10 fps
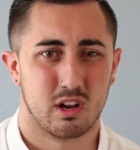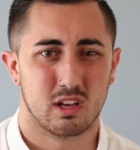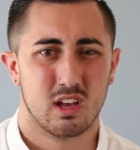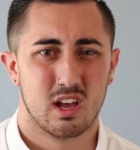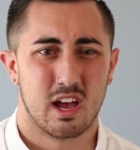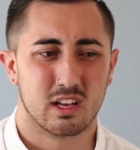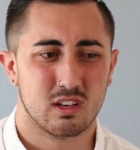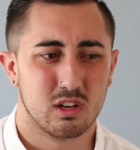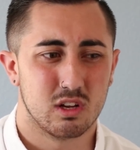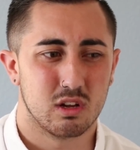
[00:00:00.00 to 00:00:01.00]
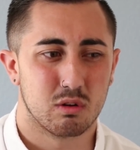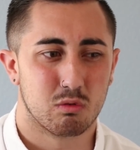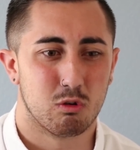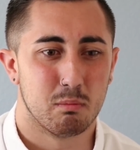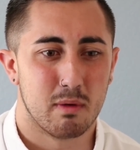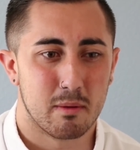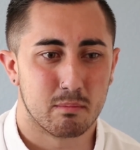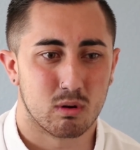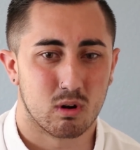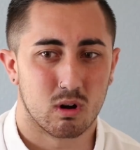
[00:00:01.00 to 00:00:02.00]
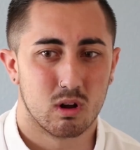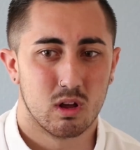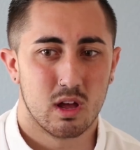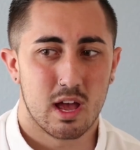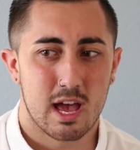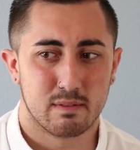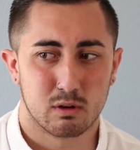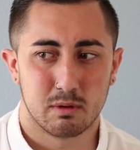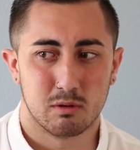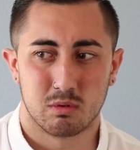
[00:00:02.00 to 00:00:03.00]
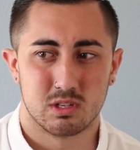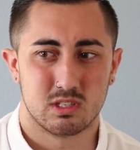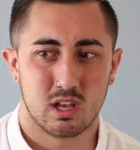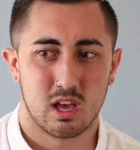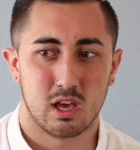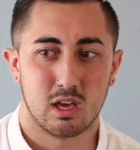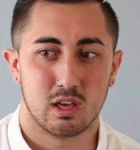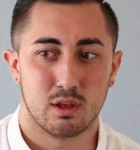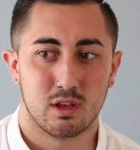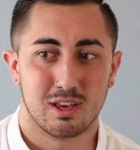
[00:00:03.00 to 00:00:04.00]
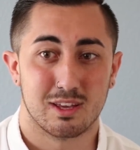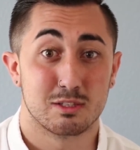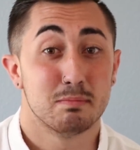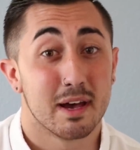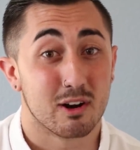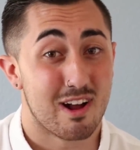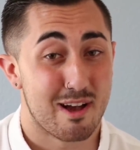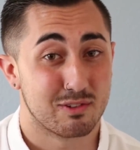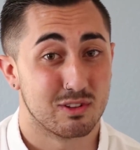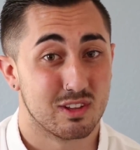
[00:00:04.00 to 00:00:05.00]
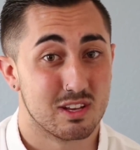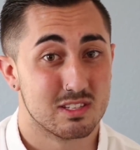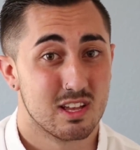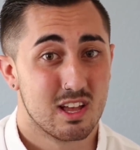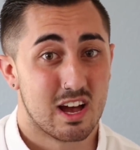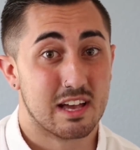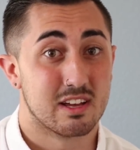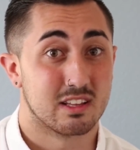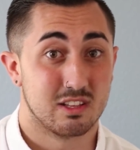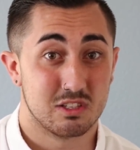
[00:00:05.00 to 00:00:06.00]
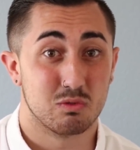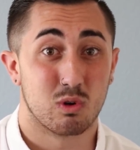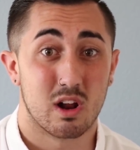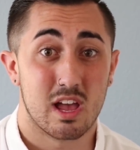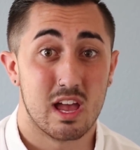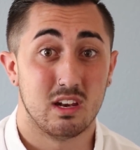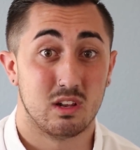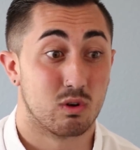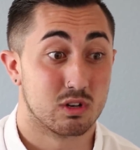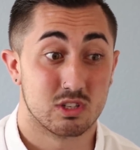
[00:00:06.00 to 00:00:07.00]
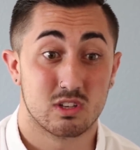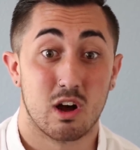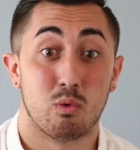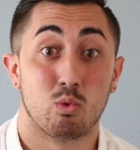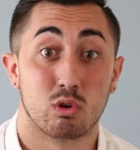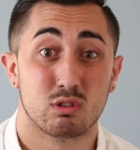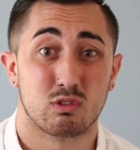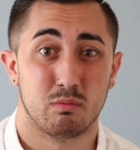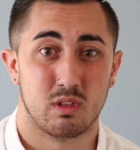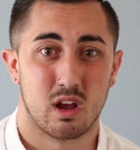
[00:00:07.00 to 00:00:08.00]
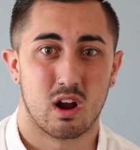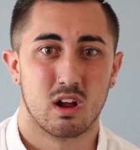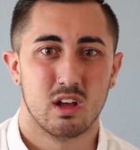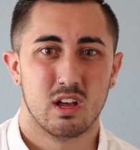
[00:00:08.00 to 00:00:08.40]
and I couldn't remember ever being able to say, it gets better after this. I thought that this is where it ended, or it just got worse from there.